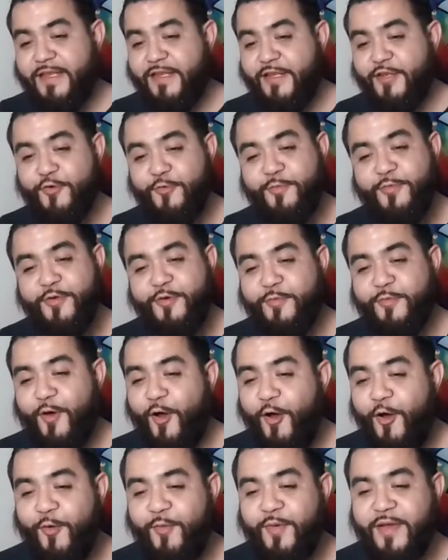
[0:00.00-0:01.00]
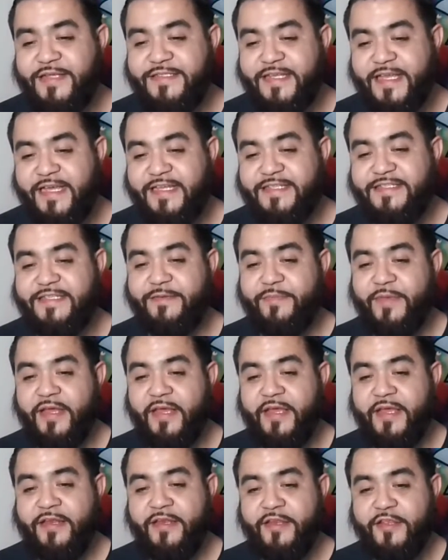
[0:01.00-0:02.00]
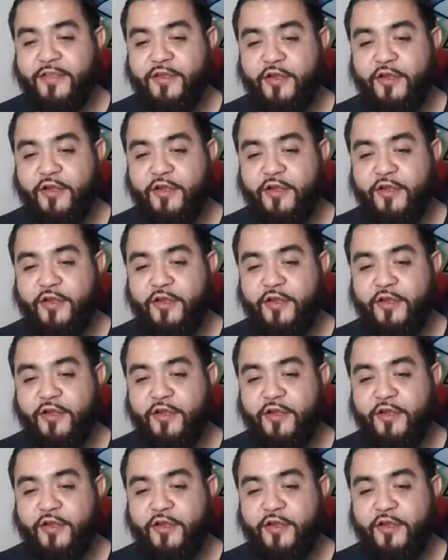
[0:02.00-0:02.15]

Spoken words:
Noob always gets it, man.